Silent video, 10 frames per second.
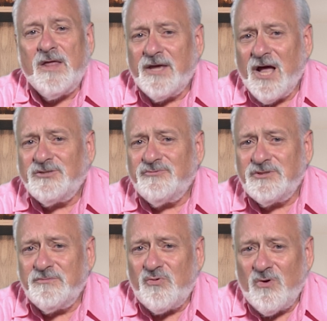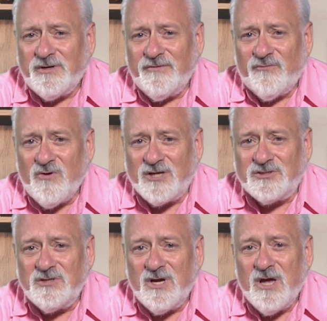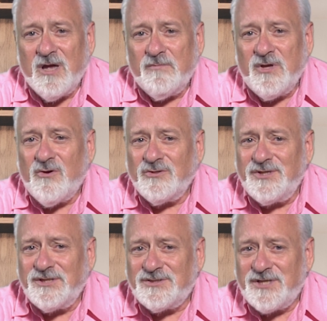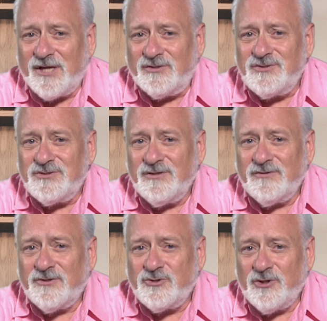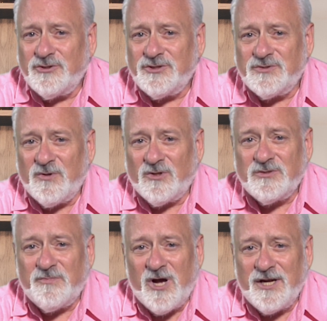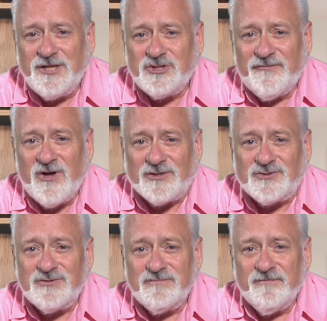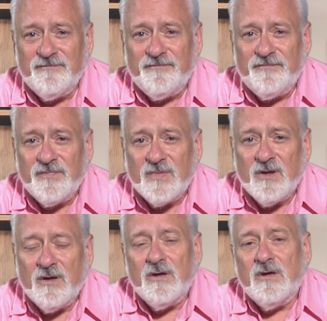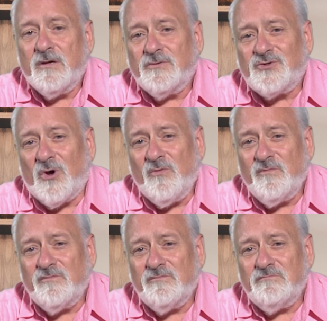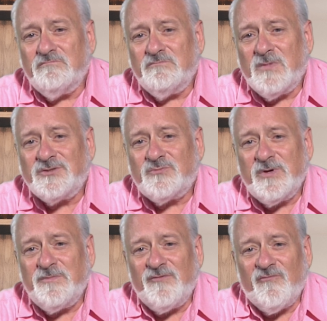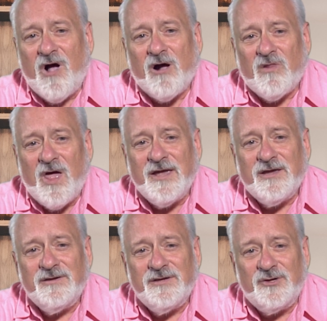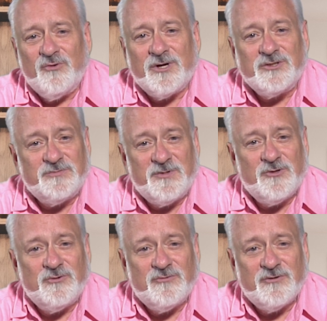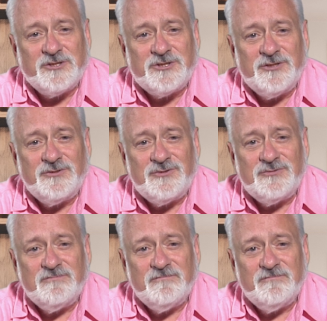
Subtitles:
The answer is important for us because, in a sense, the church is built upon each of us. So, must we be rock-like in order to be good Christians?